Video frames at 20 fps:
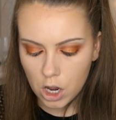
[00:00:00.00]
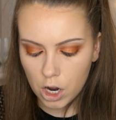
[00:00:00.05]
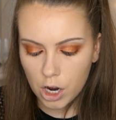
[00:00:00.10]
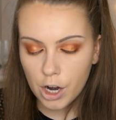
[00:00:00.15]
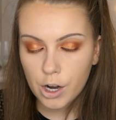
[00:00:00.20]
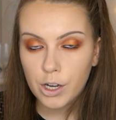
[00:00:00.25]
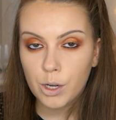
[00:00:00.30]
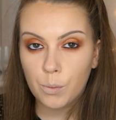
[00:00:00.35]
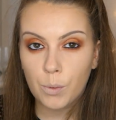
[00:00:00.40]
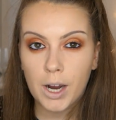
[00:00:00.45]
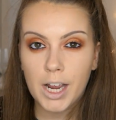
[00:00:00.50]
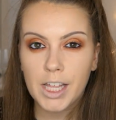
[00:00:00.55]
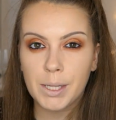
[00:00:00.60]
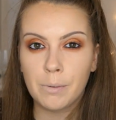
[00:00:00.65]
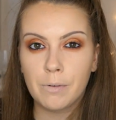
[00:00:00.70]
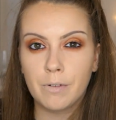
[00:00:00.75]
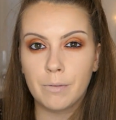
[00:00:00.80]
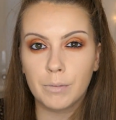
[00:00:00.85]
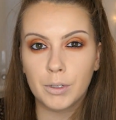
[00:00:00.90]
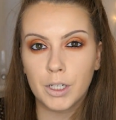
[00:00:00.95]
I only wear
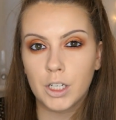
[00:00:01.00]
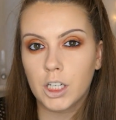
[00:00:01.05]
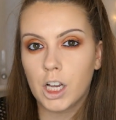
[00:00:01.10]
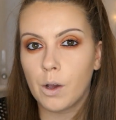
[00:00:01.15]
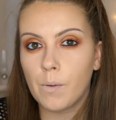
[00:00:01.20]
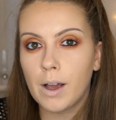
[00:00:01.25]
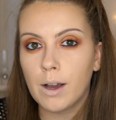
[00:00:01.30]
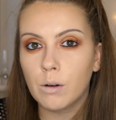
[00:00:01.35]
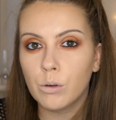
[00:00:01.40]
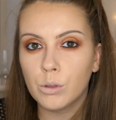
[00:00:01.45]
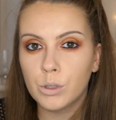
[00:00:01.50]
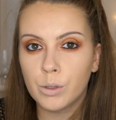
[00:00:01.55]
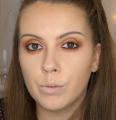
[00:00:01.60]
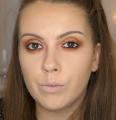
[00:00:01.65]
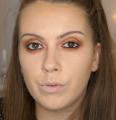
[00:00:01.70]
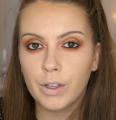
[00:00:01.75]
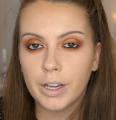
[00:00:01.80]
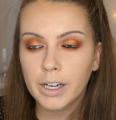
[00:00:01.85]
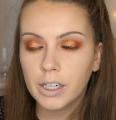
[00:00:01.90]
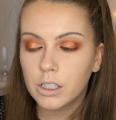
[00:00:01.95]
them if I'm going to go out or
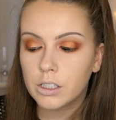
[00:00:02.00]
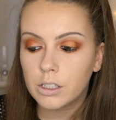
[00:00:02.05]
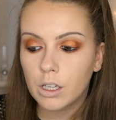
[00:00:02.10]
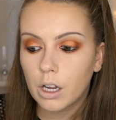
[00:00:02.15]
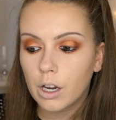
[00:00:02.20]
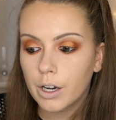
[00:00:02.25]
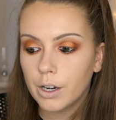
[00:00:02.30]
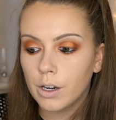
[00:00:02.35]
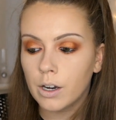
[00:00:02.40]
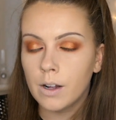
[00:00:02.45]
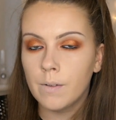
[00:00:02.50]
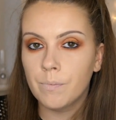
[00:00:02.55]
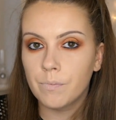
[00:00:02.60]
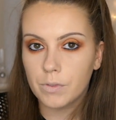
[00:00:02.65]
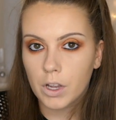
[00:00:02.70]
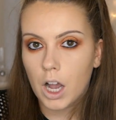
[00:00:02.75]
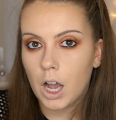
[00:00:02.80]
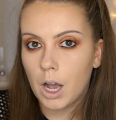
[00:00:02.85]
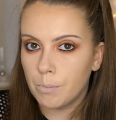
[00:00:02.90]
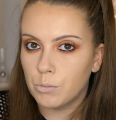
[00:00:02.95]
something, so
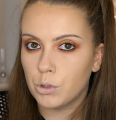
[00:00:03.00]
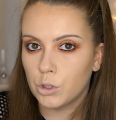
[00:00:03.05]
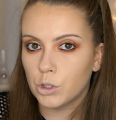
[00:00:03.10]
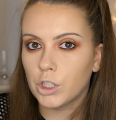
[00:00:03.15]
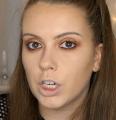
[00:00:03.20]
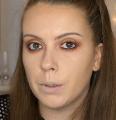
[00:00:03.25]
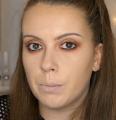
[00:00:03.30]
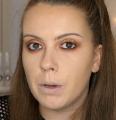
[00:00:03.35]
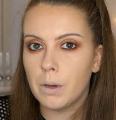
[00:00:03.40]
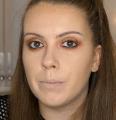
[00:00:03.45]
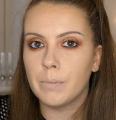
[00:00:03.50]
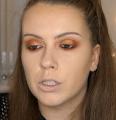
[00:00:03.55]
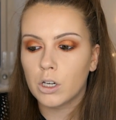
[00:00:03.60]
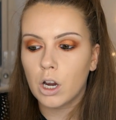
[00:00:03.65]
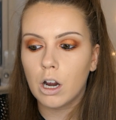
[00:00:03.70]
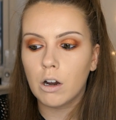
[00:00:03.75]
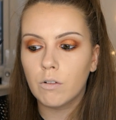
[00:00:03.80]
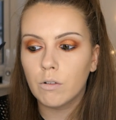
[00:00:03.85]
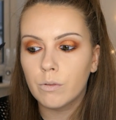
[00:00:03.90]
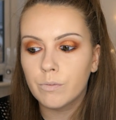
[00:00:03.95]
I'm just going to put
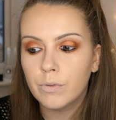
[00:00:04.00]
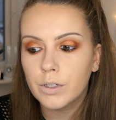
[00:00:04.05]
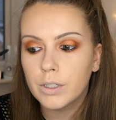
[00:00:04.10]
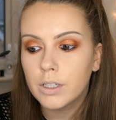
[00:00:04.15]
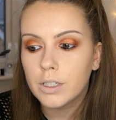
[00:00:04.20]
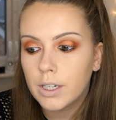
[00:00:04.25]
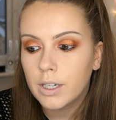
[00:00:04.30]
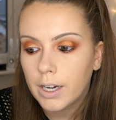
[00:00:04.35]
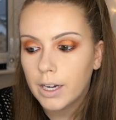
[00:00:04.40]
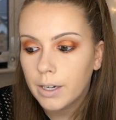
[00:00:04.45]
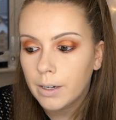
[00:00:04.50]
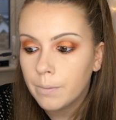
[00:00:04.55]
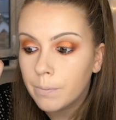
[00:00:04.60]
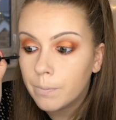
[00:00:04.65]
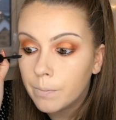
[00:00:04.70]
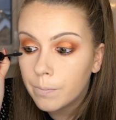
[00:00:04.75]
mascara on for today.